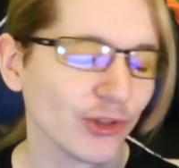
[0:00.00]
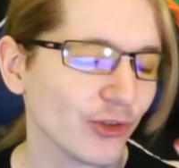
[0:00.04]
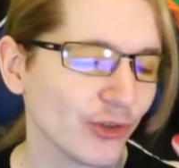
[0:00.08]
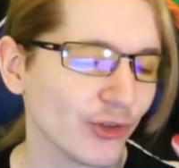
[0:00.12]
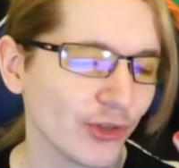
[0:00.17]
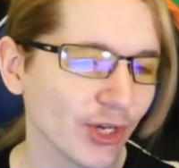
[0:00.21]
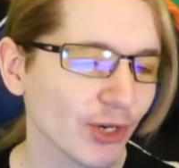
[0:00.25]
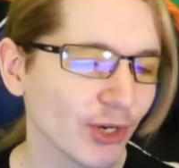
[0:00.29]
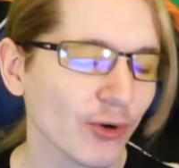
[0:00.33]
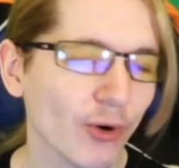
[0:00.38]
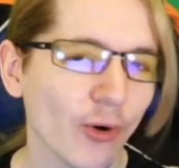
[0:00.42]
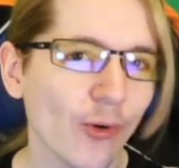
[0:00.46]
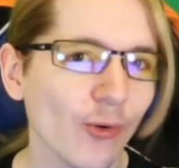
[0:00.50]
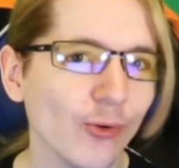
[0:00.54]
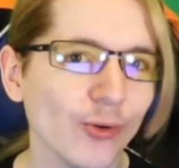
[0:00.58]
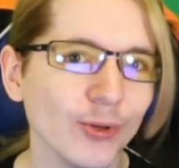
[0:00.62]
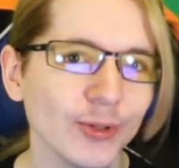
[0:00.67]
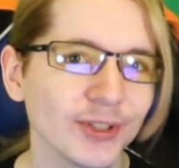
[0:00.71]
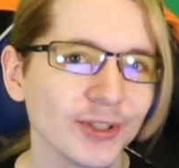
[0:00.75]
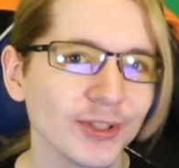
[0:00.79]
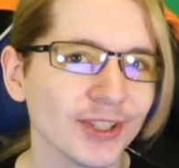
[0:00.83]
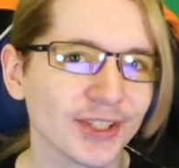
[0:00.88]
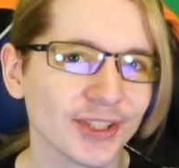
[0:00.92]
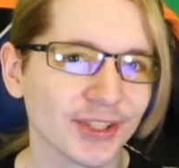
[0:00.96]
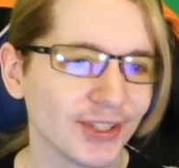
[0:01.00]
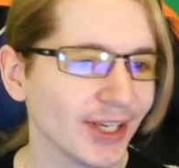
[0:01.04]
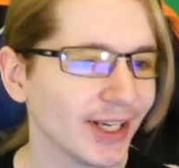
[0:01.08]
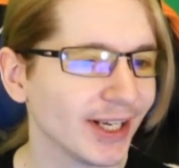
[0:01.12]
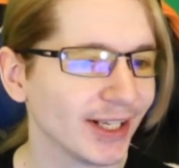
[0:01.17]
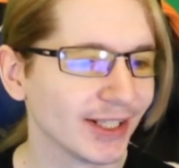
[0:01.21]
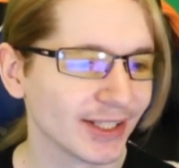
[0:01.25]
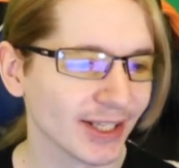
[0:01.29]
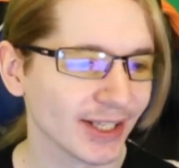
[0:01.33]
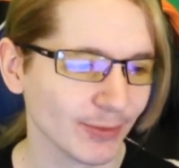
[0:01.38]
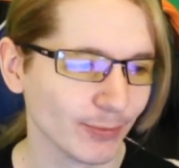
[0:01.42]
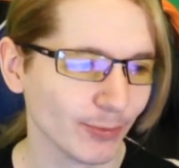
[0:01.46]
they're all
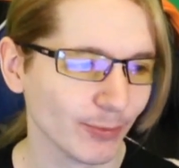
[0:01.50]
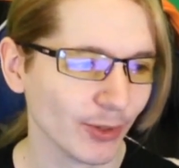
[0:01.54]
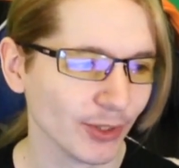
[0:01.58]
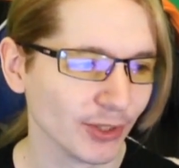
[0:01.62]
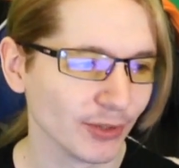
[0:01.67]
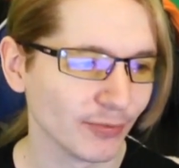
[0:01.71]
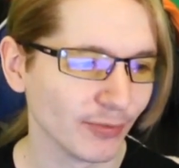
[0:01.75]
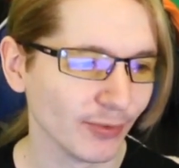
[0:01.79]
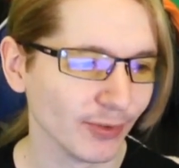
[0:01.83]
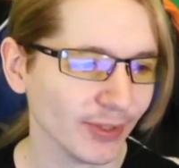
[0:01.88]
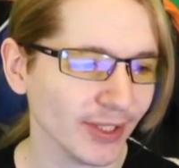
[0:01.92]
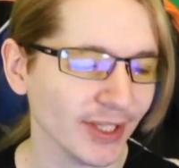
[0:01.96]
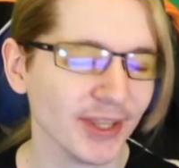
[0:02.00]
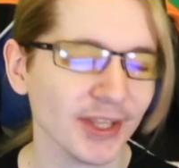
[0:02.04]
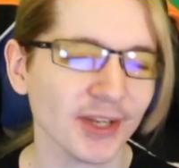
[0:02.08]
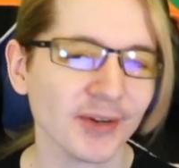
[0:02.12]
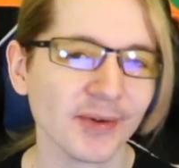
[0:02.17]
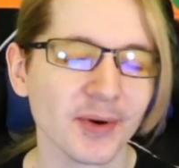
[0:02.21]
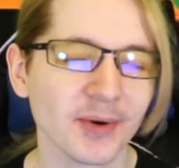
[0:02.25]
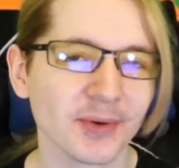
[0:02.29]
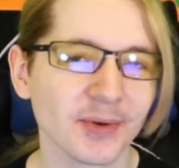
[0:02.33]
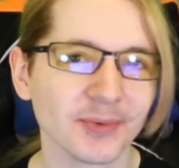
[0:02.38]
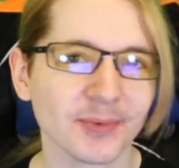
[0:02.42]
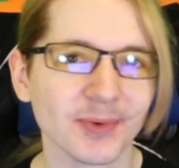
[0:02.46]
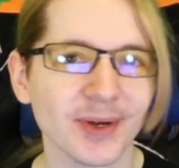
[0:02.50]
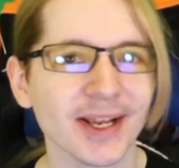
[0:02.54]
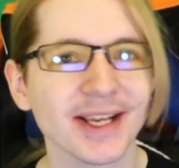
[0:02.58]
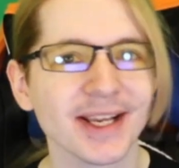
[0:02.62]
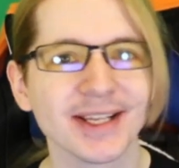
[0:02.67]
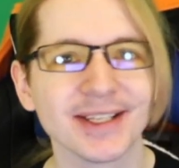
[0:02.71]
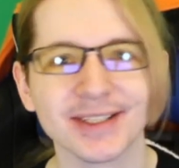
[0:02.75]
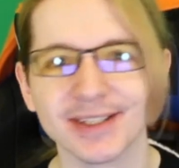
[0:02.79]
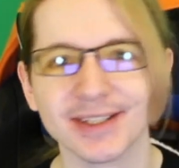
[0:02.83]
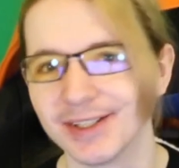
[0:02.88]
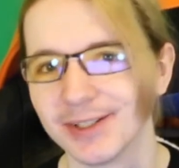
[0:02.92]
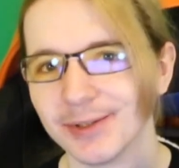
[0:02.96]
distinct and wonderful in their own
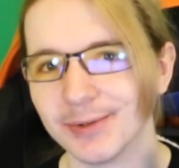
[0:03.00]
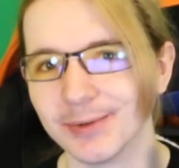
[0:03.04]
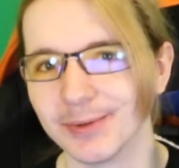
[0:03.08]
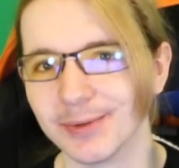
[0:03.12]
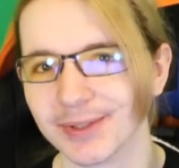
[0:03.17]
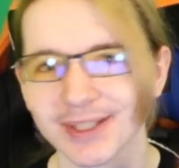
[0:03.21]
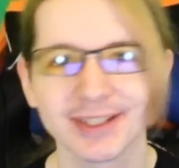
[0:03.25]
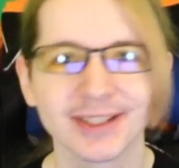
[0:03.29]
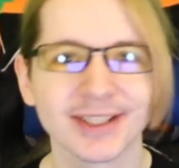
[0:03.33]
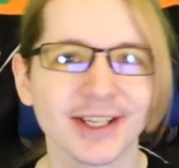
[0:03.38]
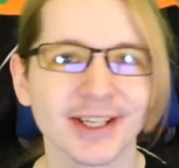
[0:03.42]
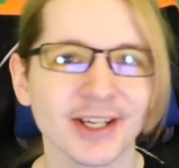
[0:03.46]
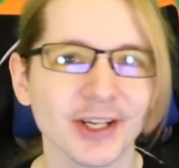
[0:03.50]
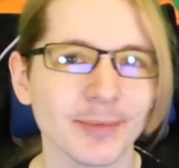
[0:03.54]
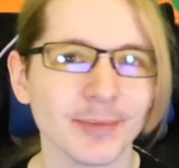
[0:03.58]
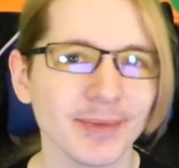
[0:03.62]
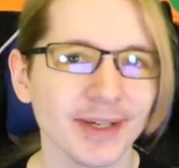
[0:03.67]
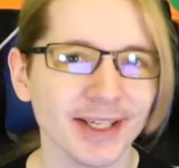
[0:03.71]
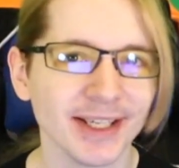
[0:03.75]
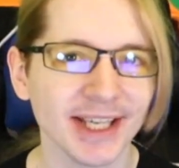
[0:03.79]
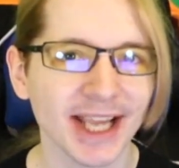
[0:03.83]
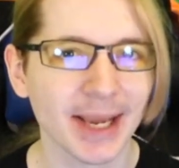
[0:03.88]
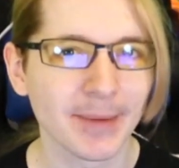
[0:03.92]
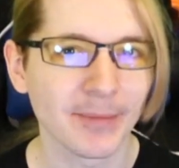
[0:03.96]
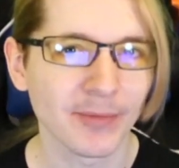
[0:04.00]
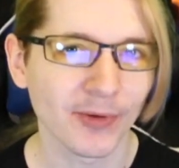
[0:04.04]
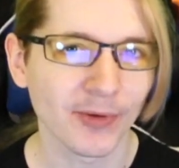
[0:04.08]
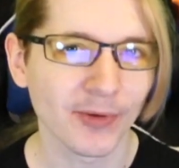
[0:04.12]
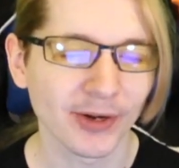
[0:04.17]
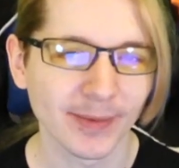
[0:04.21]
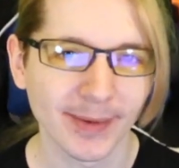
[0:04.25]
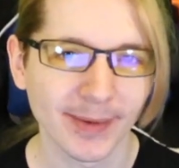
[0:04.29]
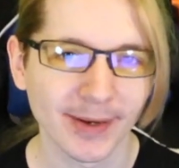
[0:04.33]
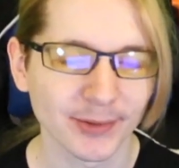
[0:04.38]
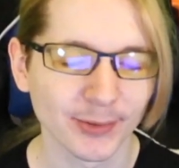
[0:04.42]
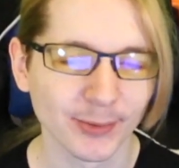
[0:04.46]
ways, and you will get to hear me yammer on
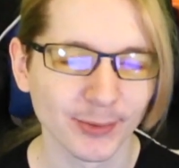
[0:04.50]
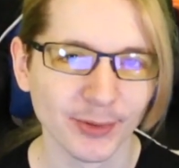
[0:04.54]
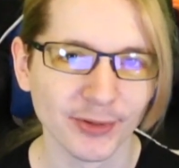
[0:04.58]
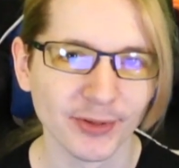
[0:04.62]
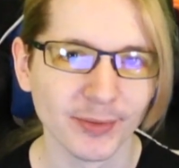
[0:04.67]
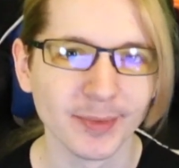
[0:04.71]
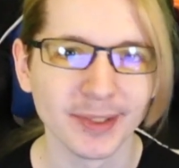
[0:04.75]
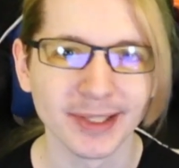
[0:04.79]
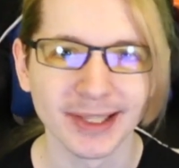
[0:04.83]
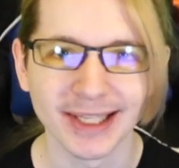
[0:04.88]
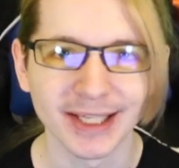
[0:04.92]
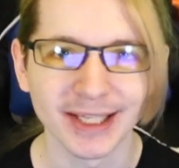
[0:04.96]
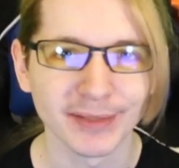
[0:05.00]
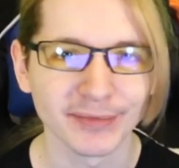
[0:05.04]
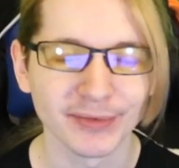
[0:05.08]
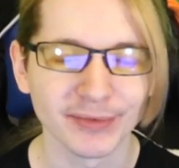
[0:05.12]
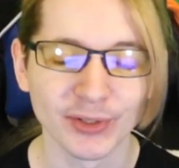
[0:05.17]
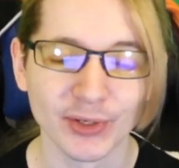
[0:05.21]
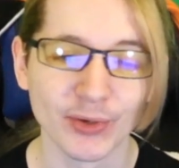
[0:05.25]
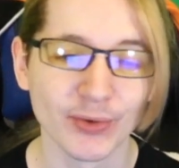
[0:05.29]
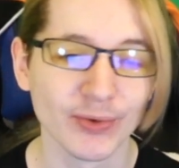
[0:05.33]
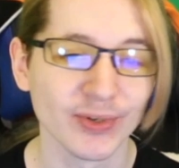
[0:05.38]
about all of them at length, no